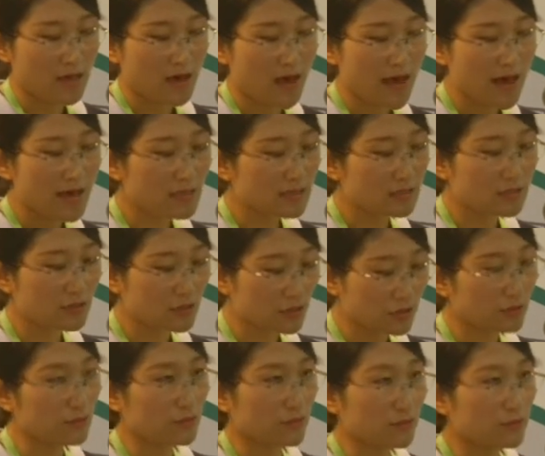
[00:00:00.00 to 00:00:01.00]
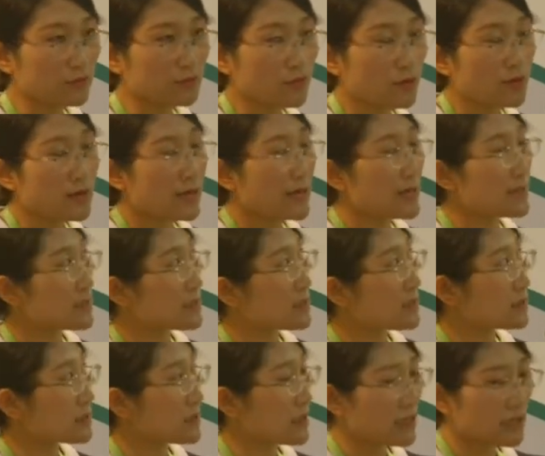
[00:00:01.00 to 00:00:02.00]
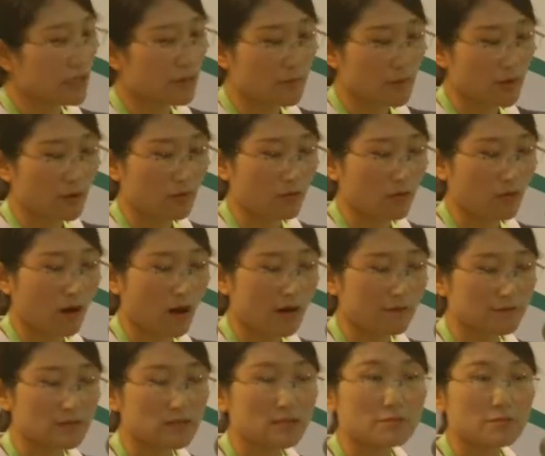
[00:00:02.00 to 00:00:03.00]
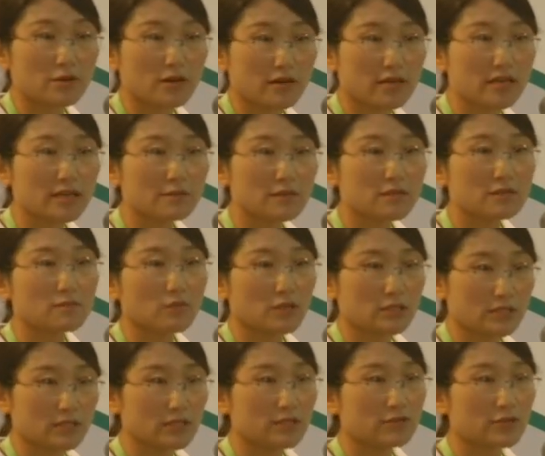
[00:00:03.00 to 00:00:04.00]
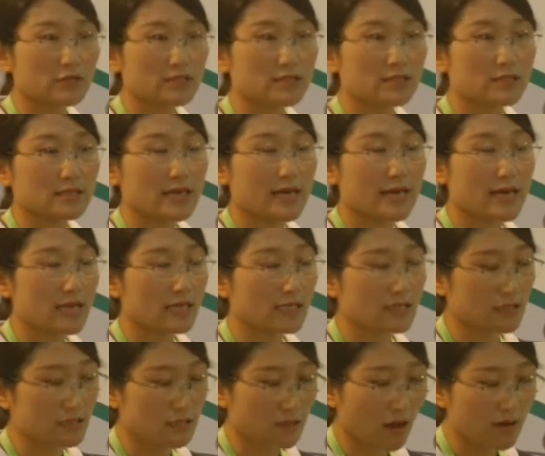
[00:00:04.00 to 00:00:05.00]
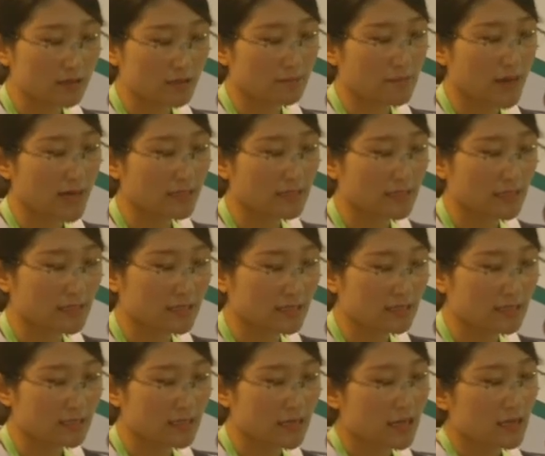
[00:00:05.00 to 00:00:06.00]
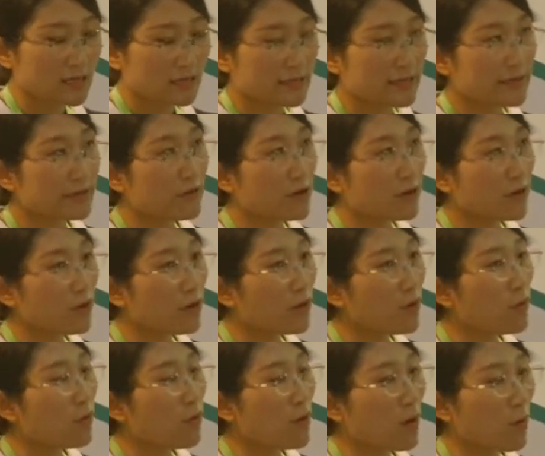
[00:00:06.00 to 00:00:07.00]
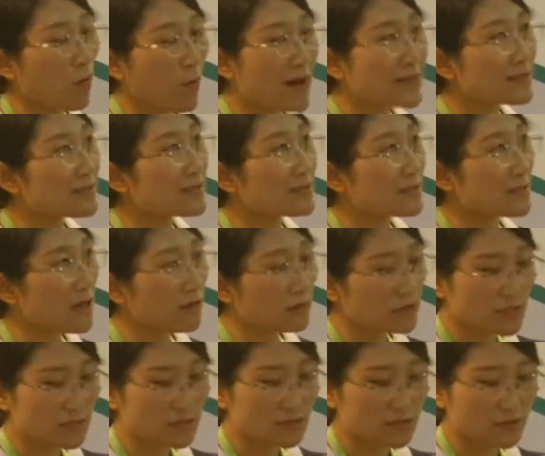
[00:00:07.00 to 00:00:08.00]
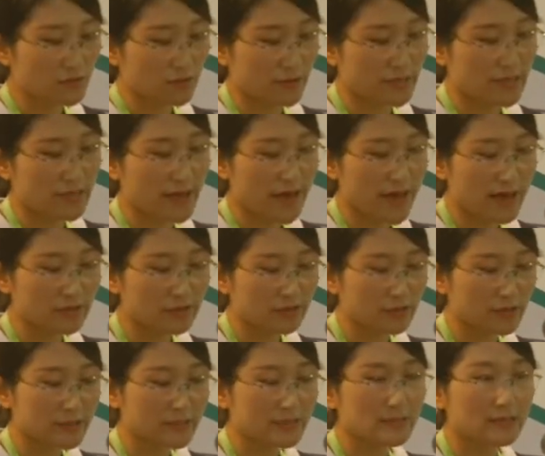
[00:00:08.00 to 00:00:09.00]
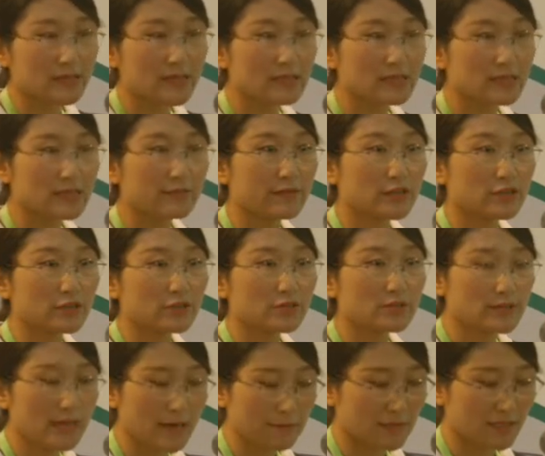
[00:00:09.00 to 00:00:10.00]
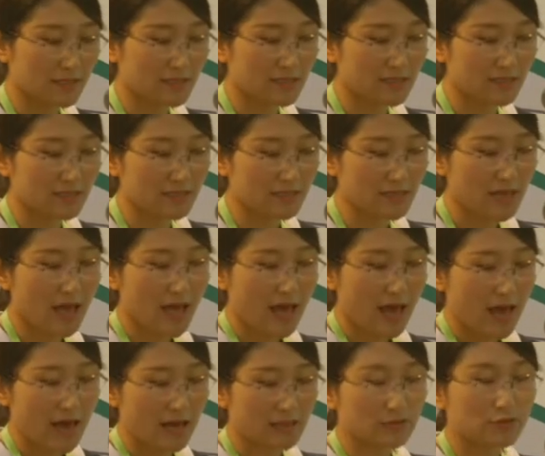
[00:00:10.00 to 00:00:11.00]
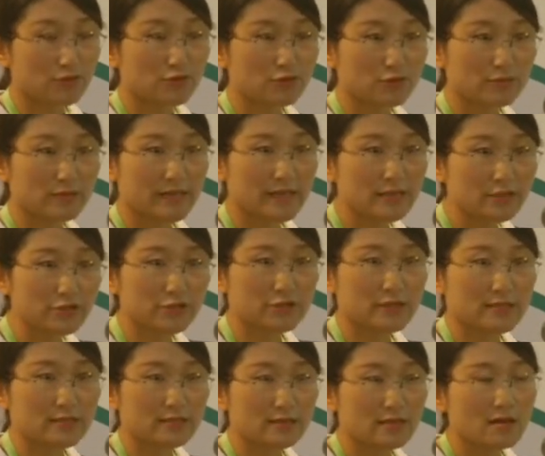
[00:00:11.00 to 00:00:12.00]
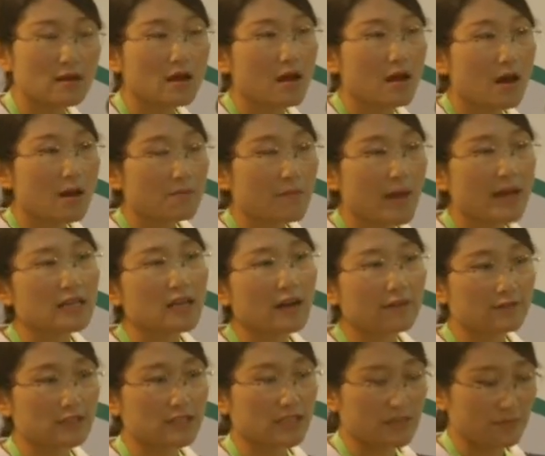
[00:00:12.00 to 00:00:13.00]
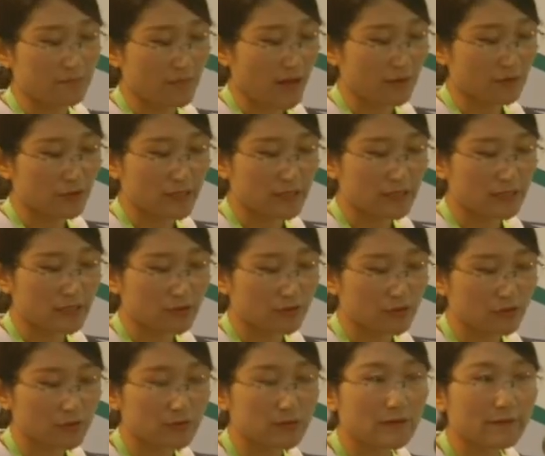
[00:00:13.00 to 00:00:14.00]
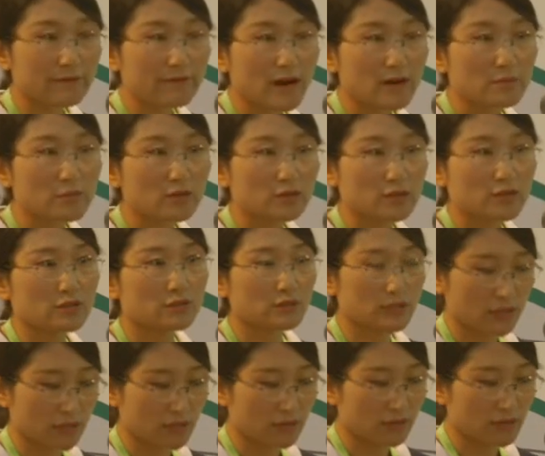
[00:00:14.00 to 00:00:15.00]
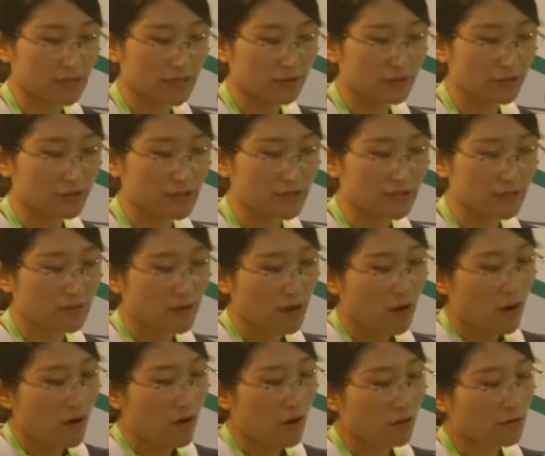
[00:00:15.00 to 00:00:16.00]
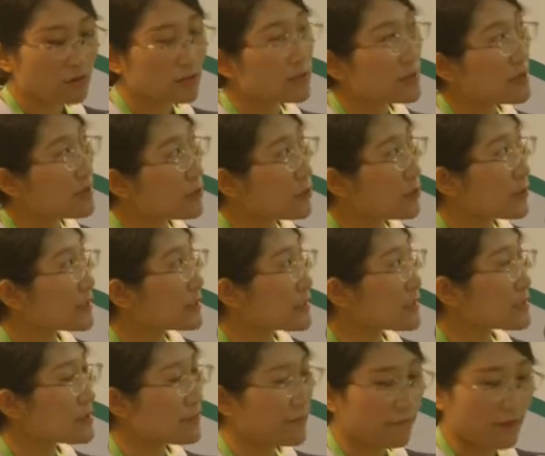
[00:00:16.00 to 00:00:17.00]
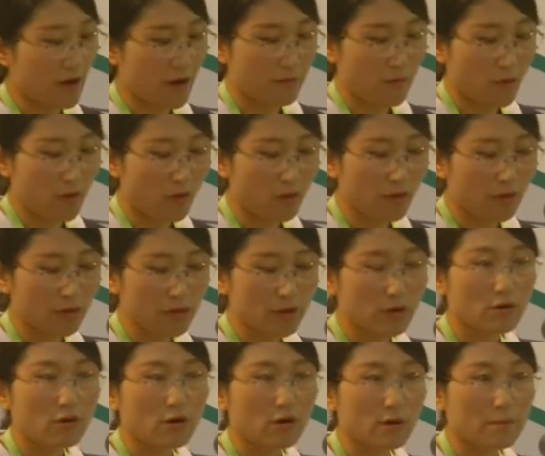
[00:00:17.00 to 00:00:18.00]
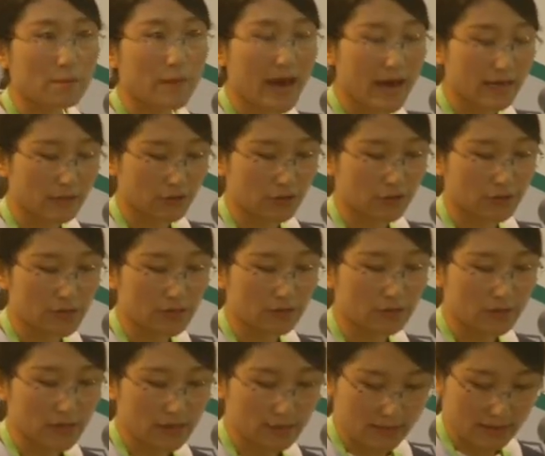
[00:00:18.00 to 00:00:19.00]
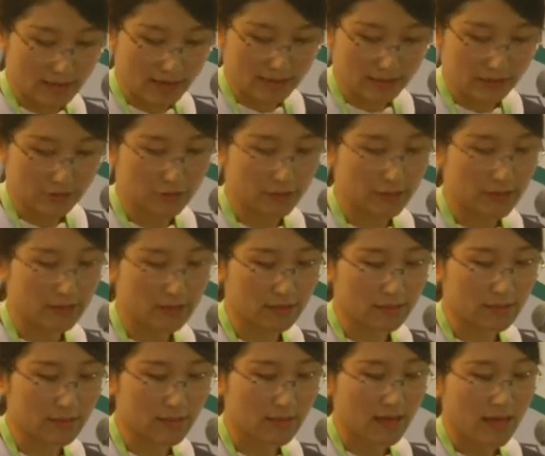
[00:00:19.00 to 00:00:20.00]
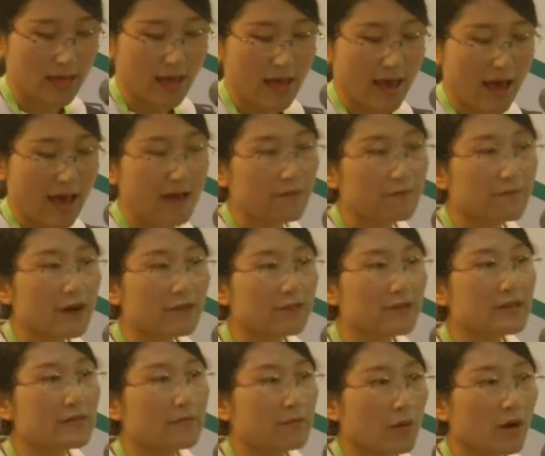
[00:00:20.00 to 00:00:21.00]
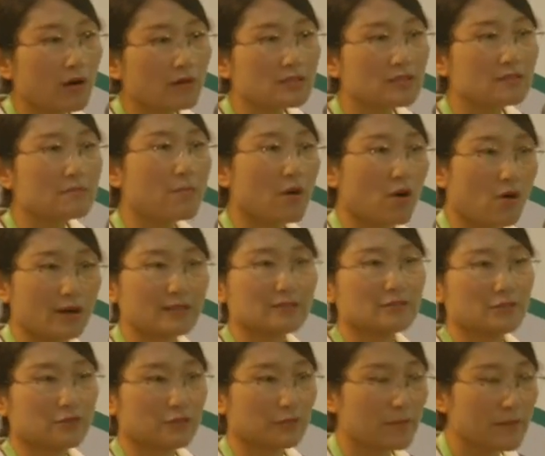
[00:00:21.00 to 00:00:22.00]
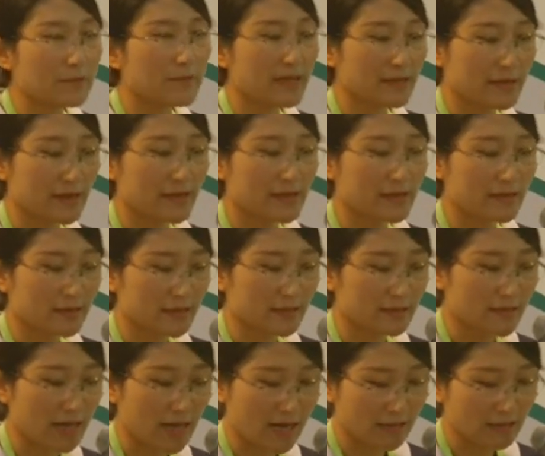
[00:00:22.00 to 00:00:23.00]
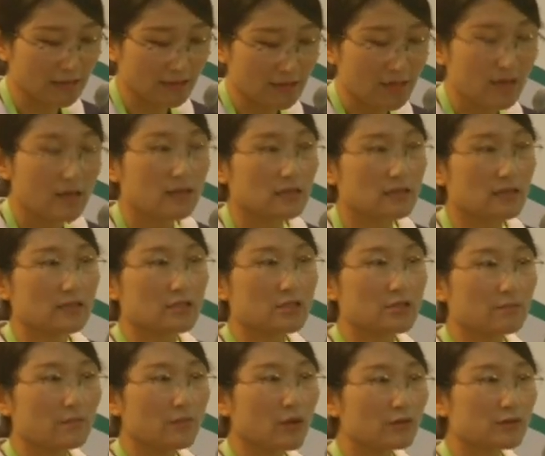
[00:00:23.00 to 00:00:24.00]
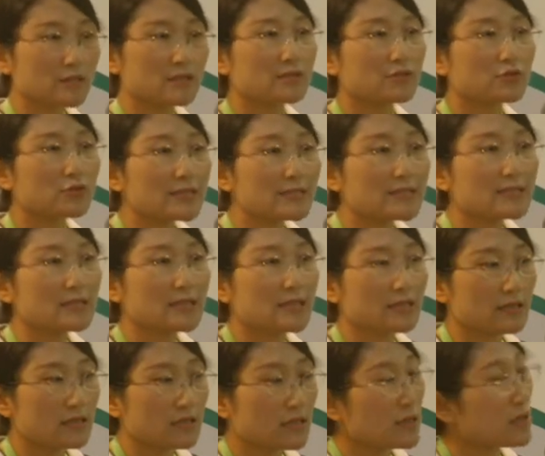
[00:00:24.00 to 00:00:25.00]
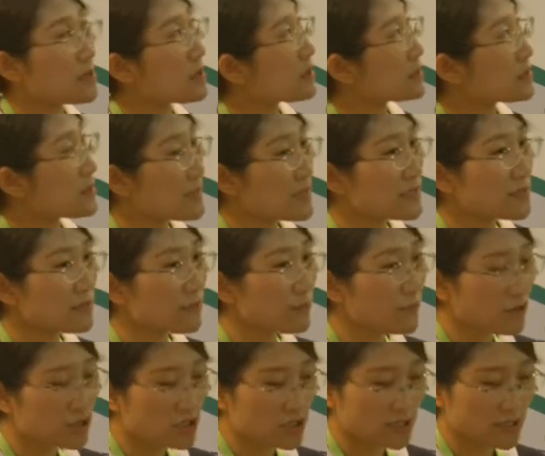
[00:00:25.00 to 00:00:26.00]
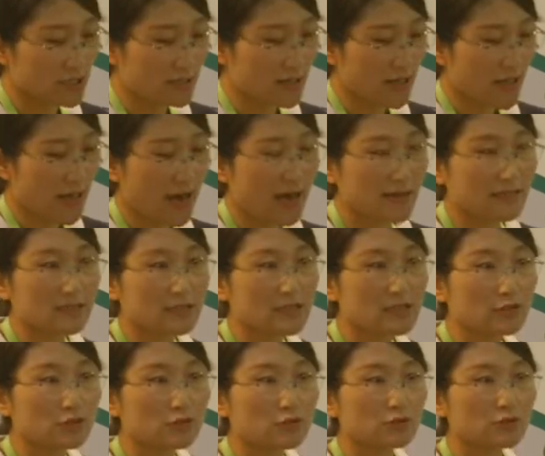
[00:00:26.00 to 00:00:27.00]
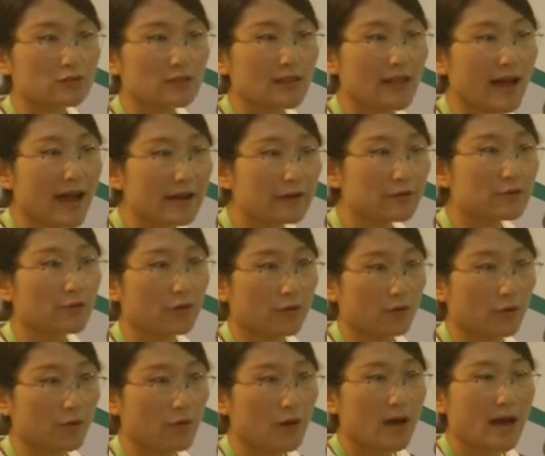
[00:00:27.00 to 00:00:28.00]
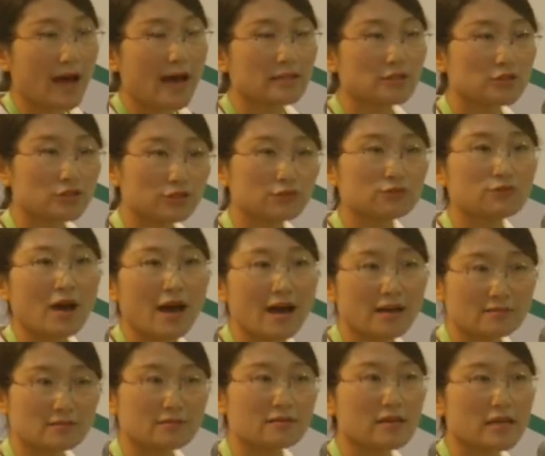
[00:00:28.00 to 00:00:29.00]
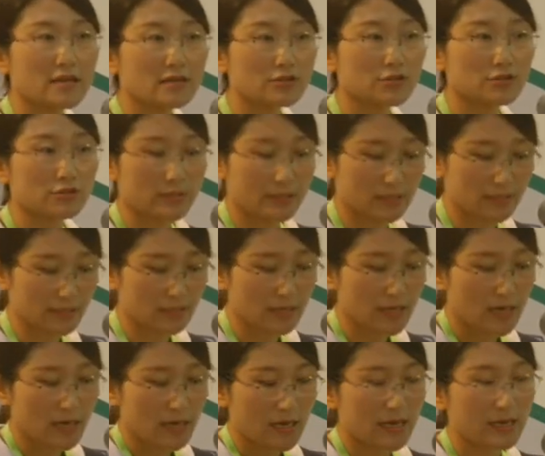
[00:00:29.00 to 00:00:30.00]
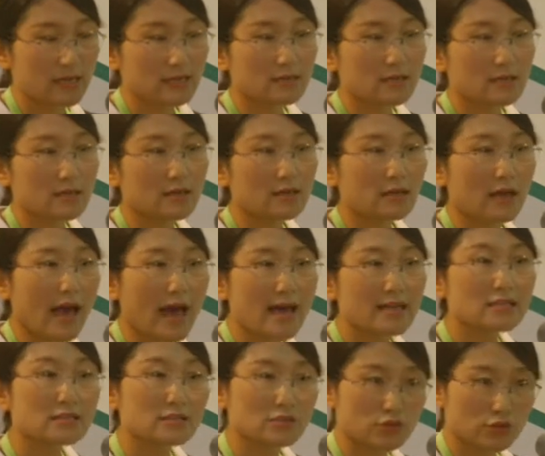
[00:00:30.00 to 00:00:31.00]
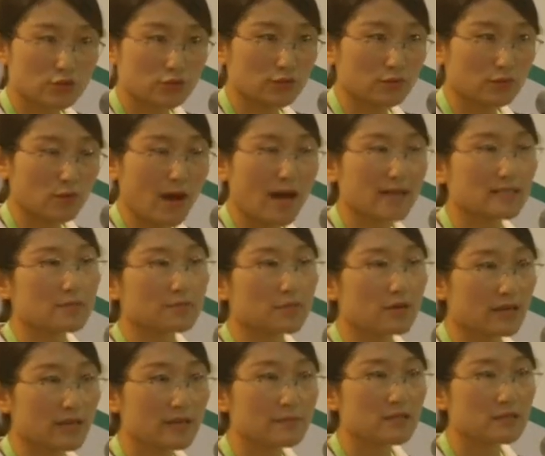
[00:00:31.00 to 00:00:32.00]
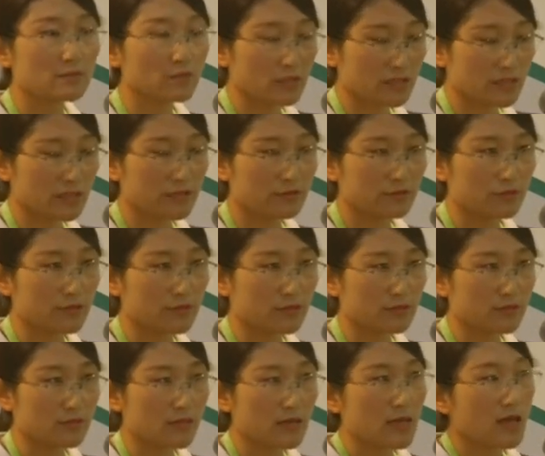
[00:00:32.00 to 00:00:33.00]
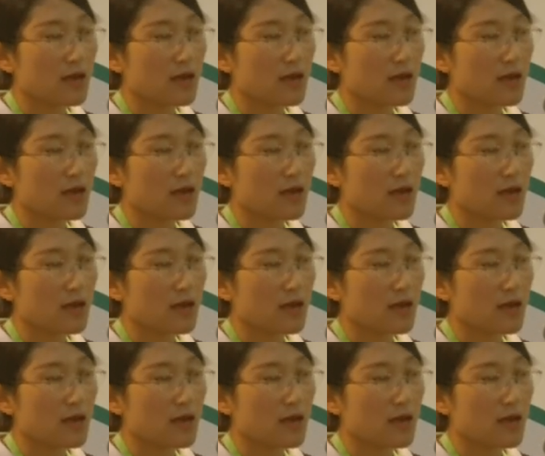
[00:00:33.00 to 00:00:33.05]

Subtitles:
Annex 2 is a table of the prohibited materials in cosmetics. There are over 1,300 individual substances and group entries. Many of them are related to the pharmaceutical industries or the ingredients from oil or petroleum industries. A very important point to be made here is that the most recently amended version has included Lyro and 2 other entries in the Annex 2 as prohibited materials.